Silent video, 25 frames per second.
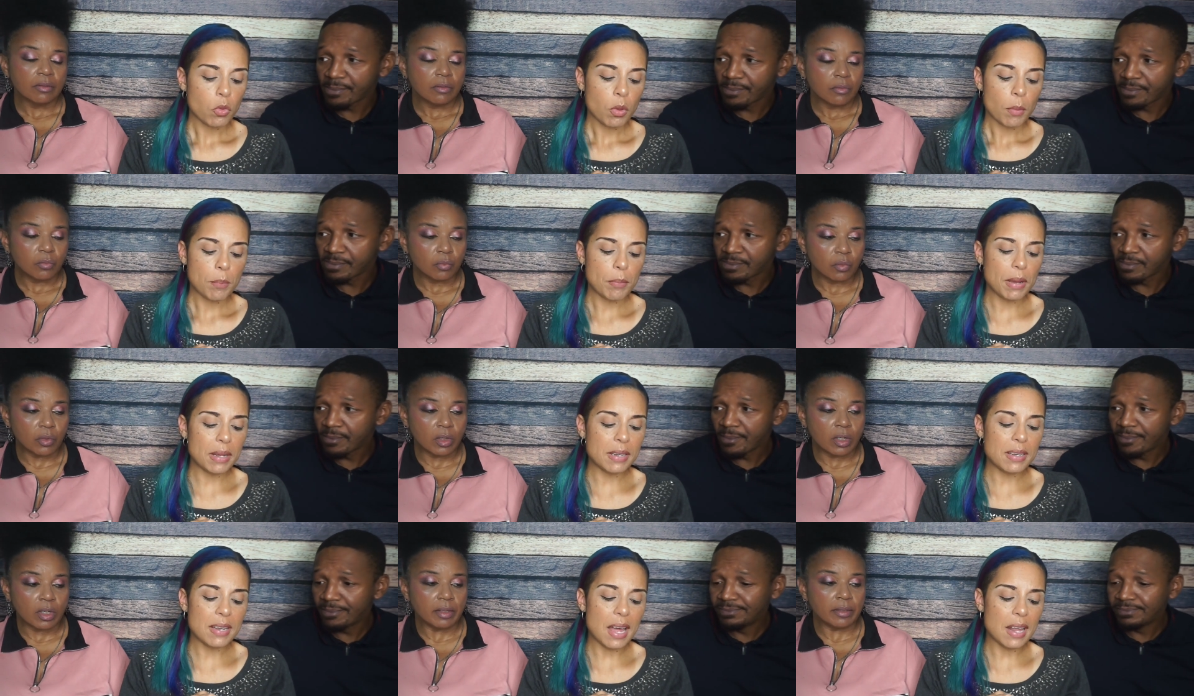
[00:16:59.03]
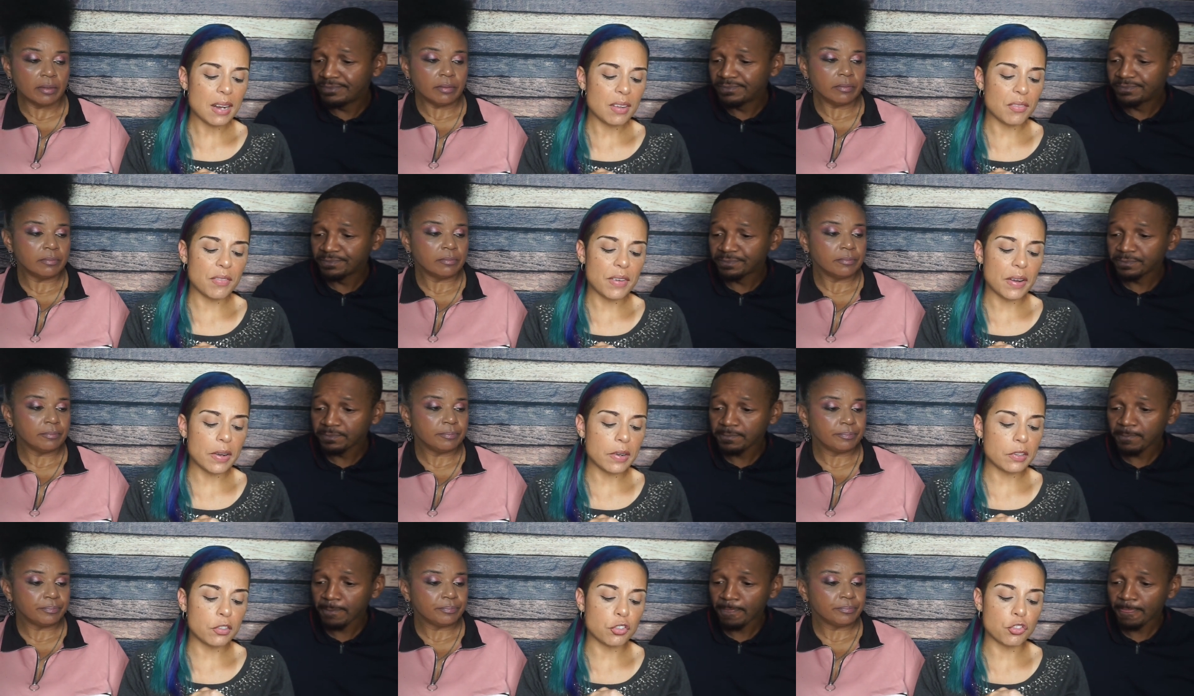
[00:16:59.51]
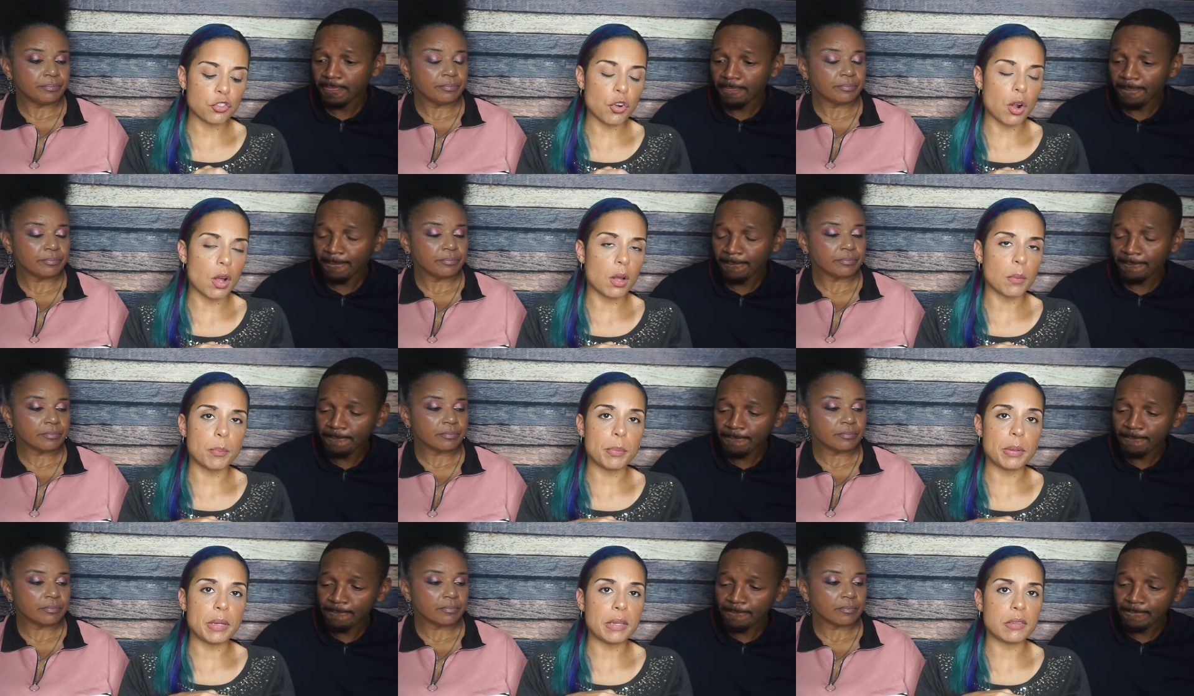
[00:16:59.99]
Speaker 1: But not a very
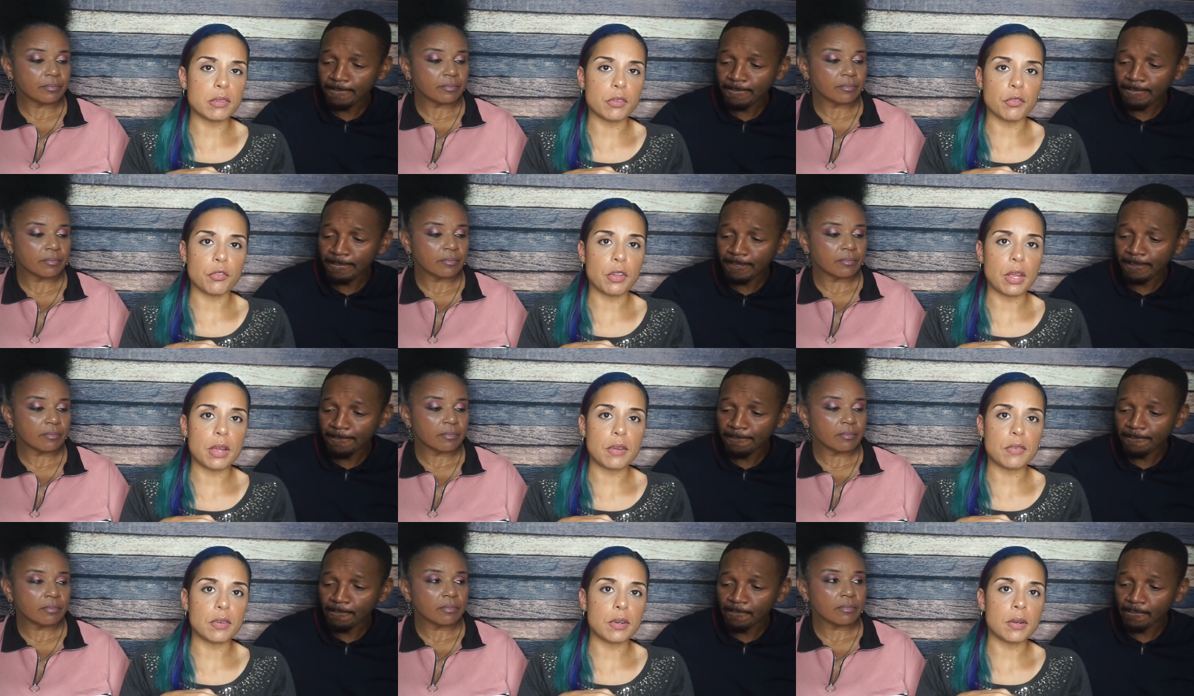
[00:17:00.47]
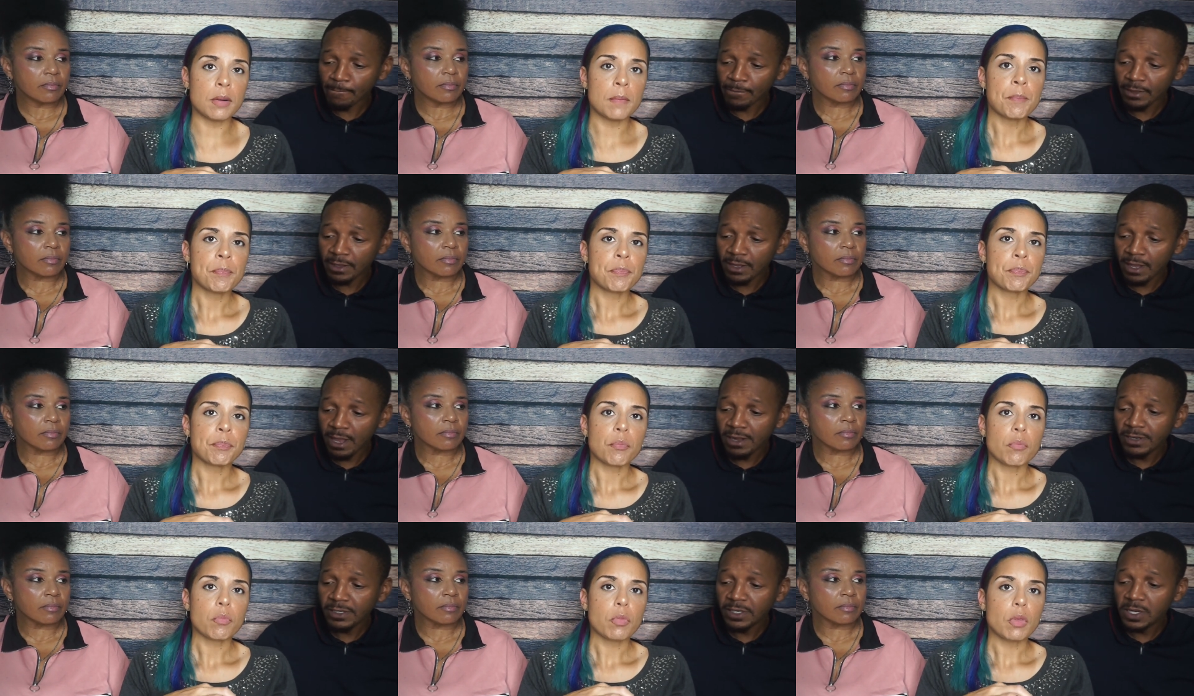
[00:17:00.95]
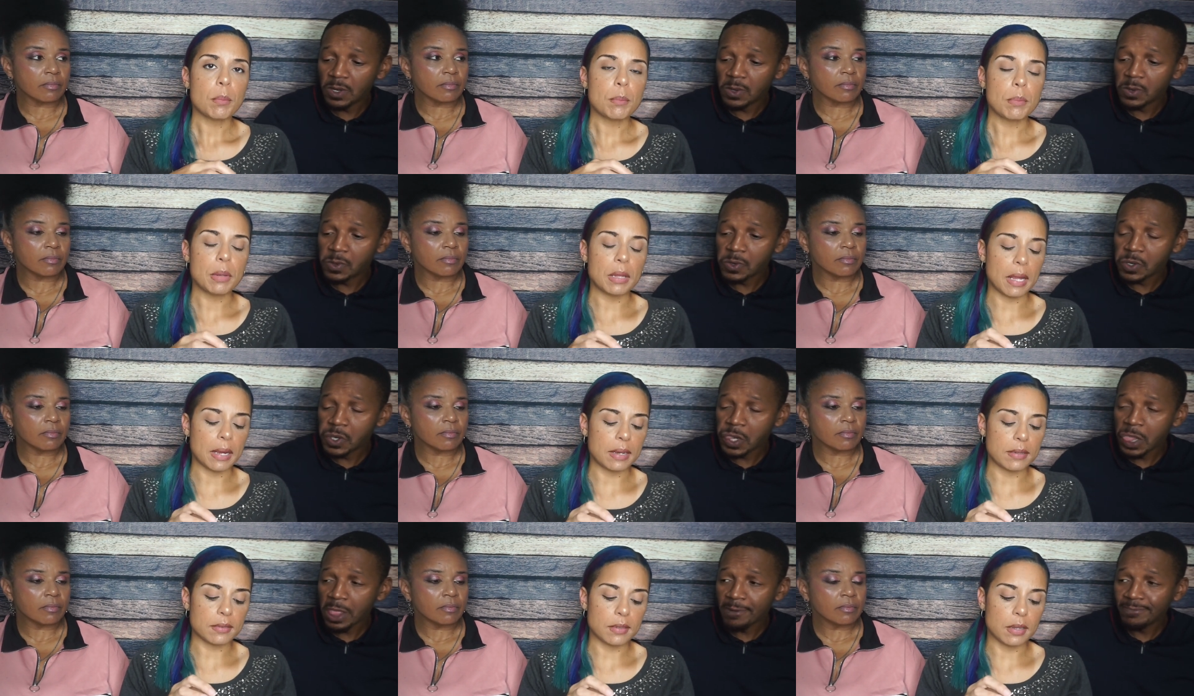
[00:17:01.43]
strong pizza flavor.
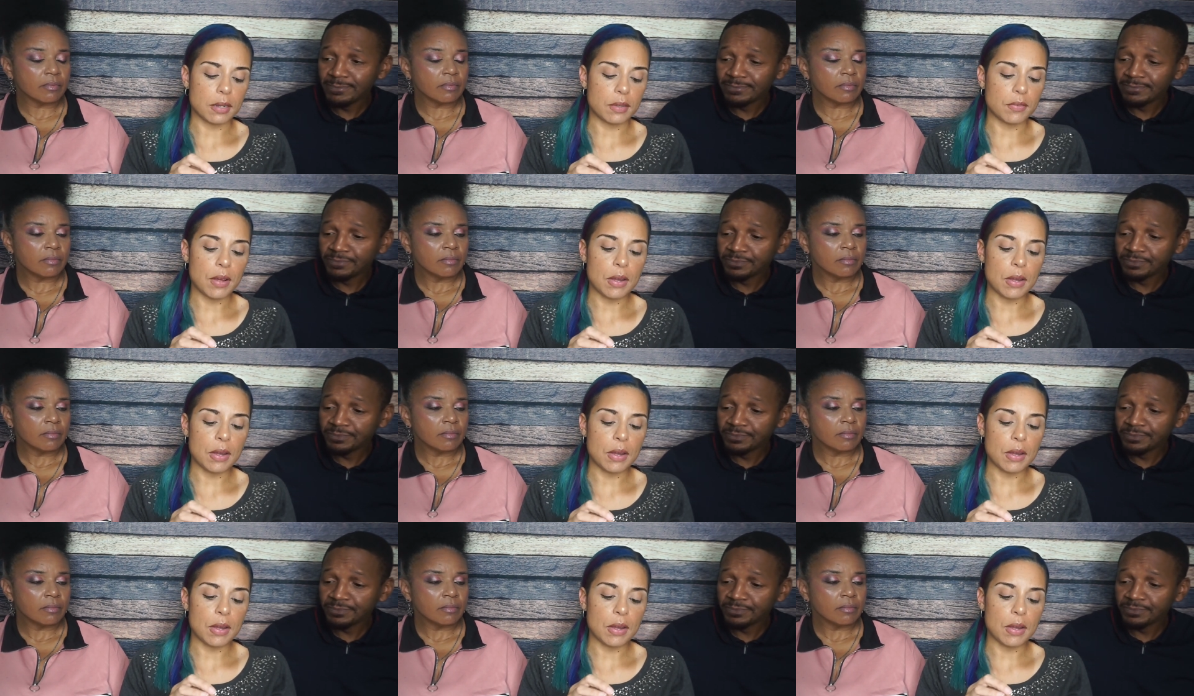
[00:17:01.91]
But like I said, if